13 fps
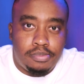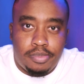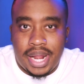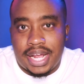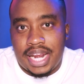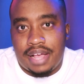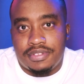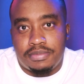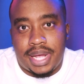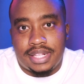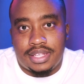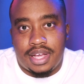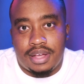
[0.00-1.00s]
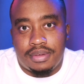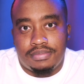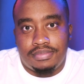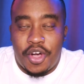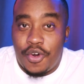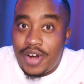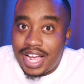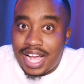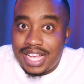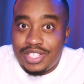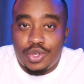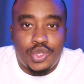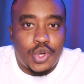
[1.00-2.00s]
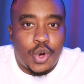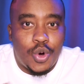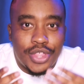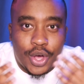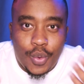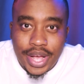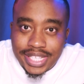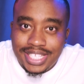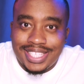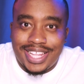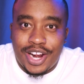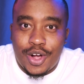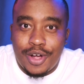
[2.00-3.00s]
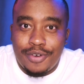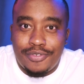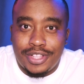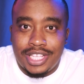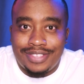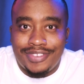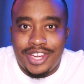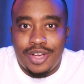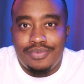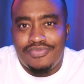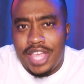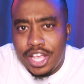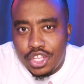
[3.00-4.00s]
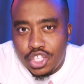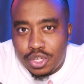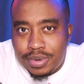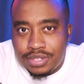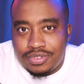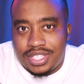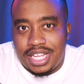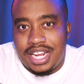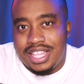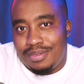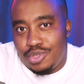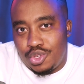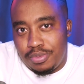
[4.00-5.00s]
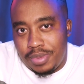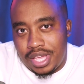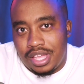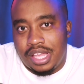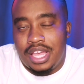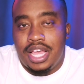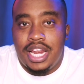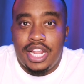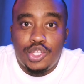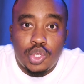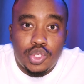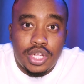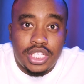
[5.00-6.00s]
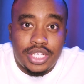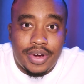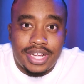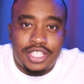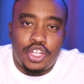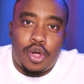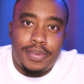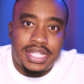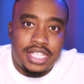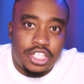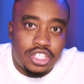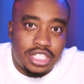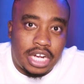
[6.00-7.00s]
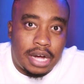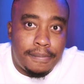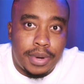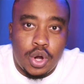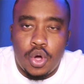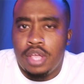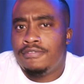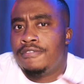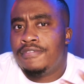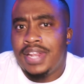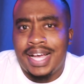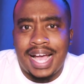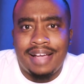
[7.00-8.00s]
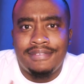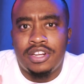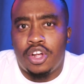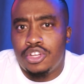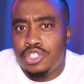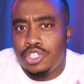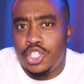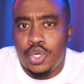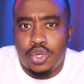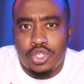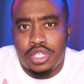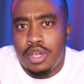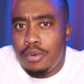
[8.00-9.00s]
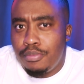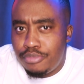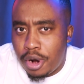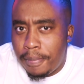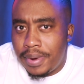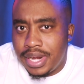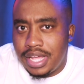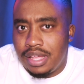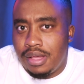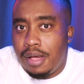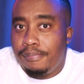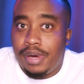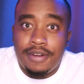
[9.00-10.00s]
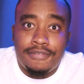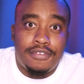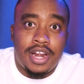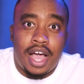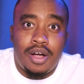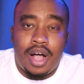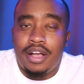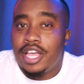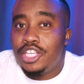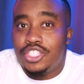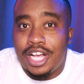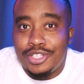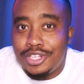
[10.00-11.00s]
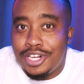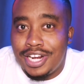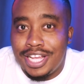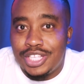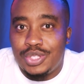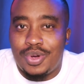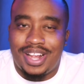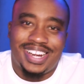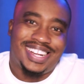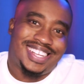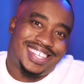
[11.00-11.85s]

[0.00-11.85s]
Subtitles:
Black Lives Matter. Alright guys, those are all the questions that I got for this video. Thank you so much for sending them to me. Let's also interact in the comment section down below if you feel like I haven't answered yours properly. But for now, I'll catch you guys on the next one.